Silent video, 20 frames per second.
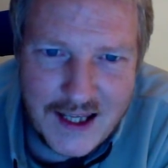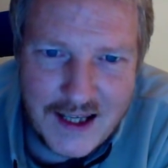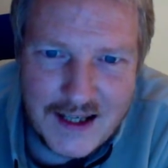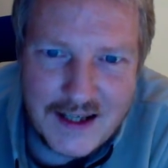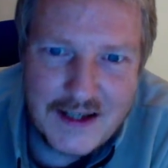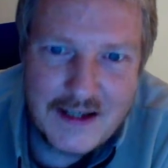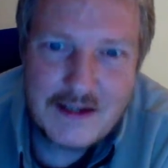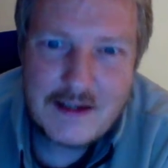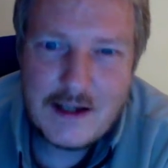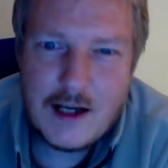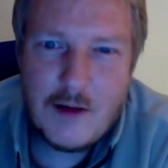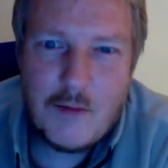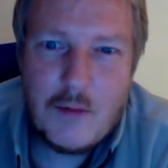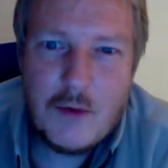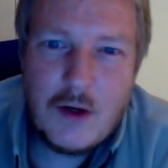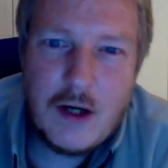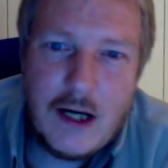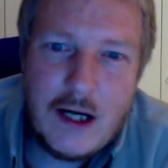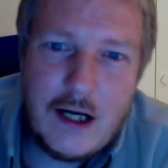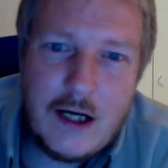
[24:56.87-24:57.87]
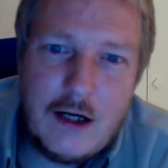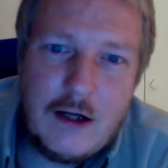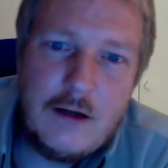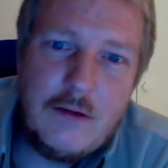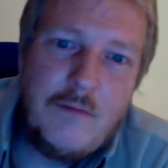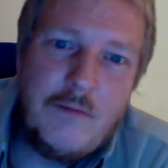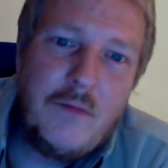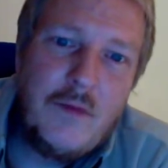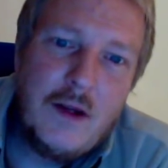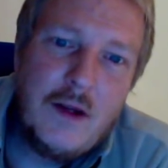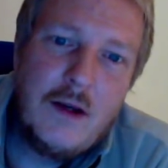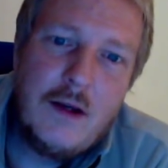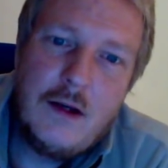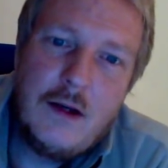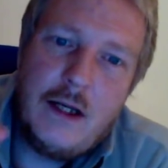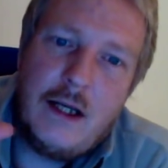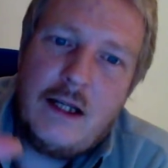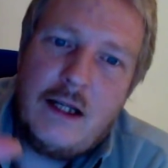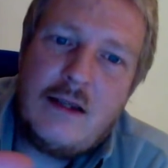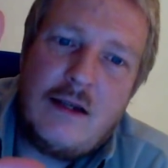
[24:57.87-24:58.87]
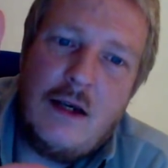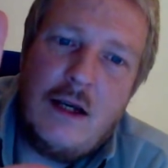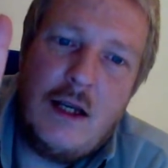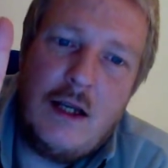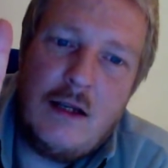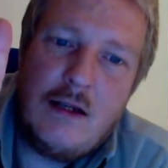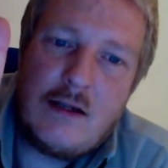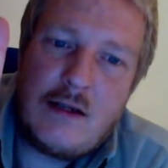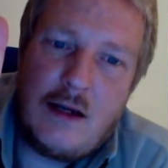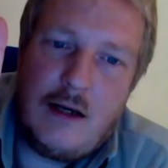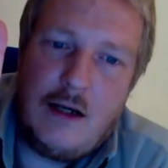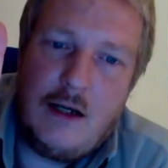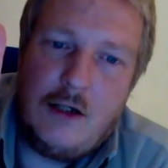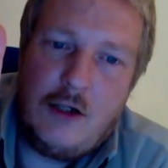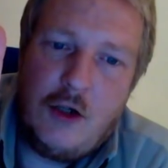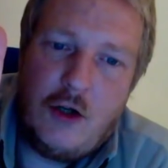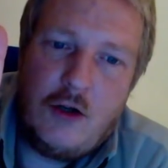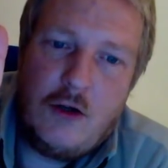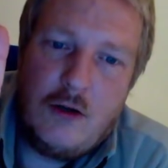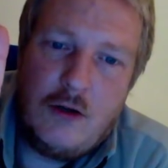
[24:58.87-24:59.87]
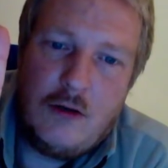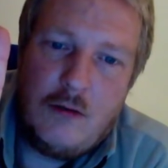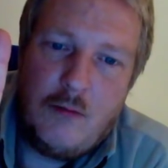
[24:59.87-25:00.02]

Summer air. That's an insider.